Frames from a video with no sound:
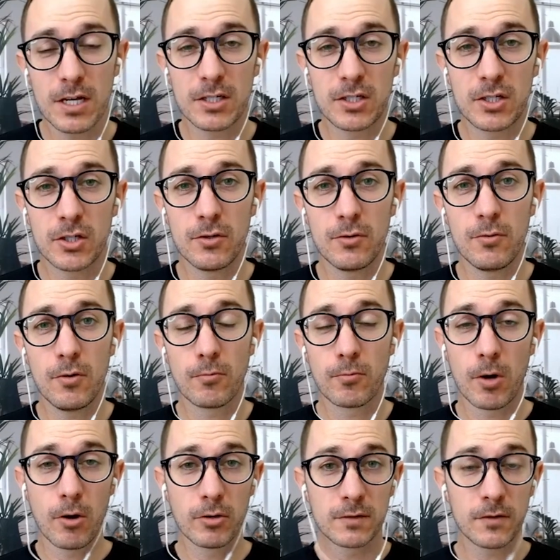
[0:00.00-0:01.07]
to
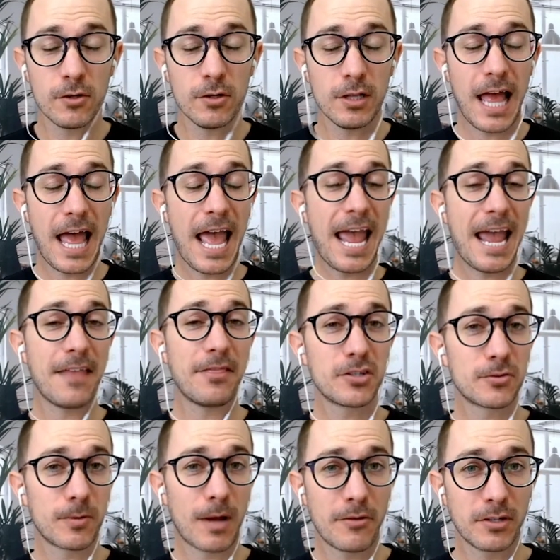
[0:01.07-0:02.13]
Roseville and the
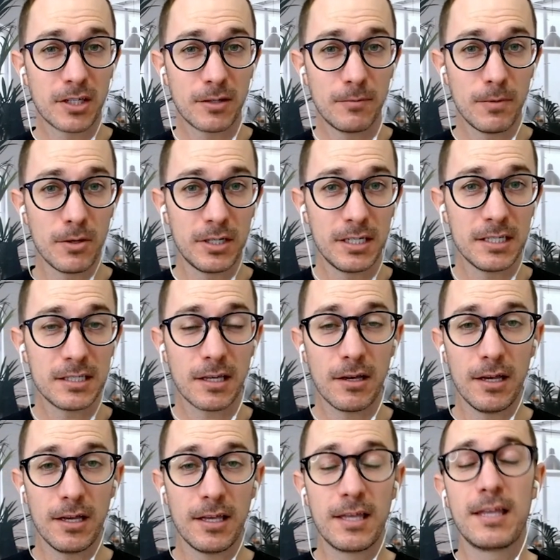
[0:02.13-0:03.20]
surrounding communities,
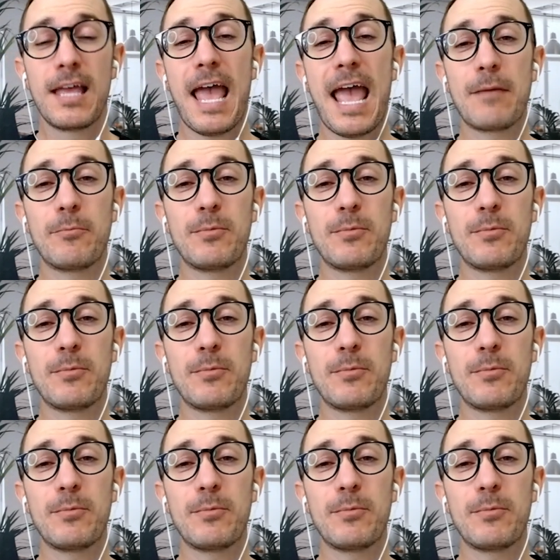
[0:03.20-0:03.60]
and we